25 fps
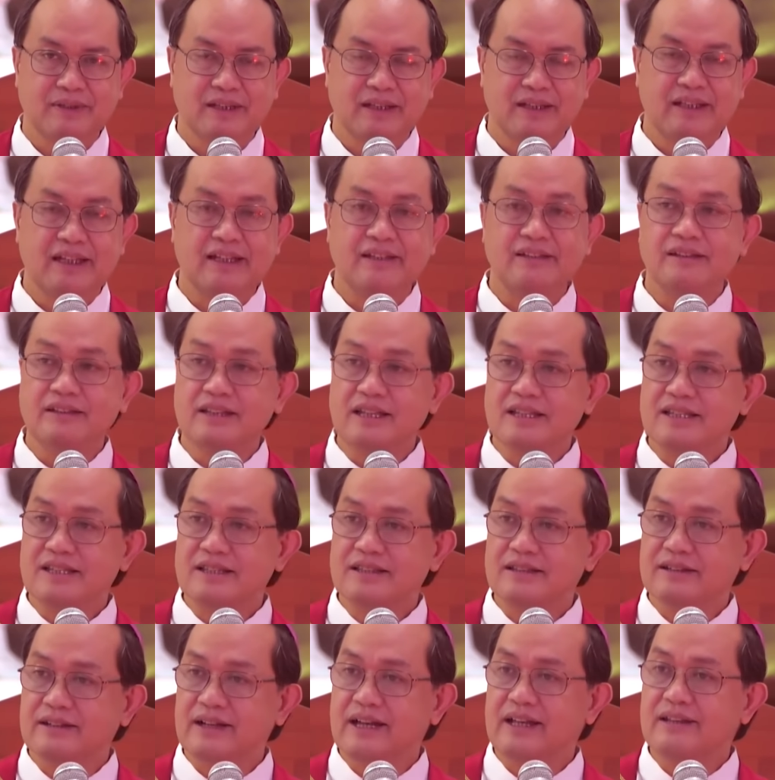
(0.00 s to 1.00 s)
Let
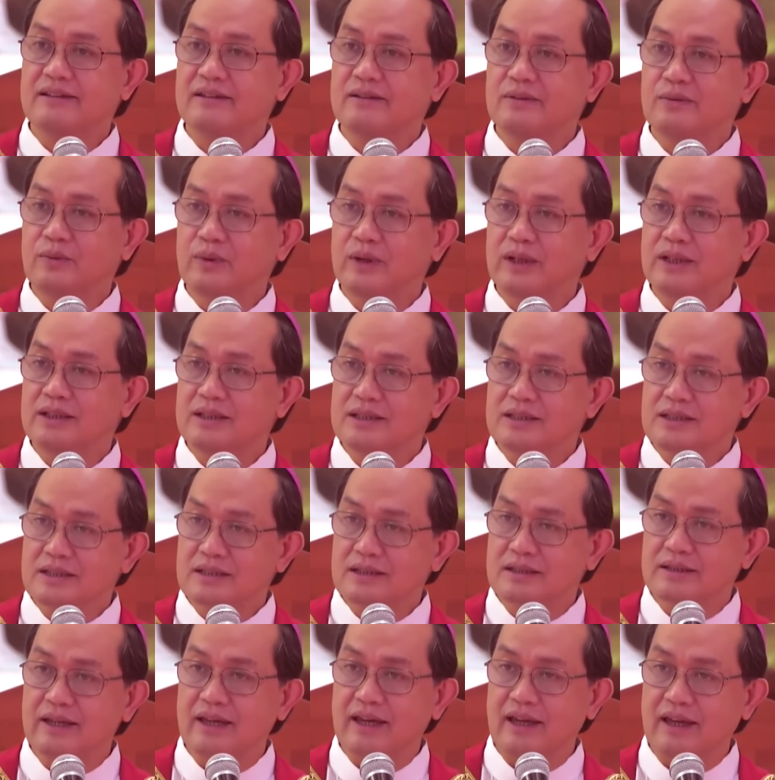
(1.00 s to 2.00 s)
this Red
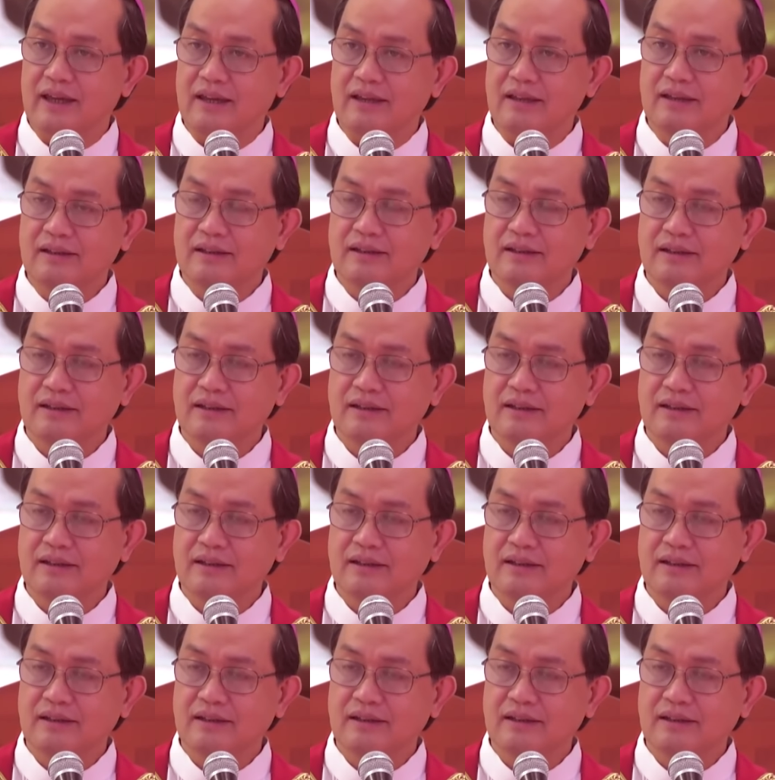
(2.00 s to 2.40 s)
Wednesday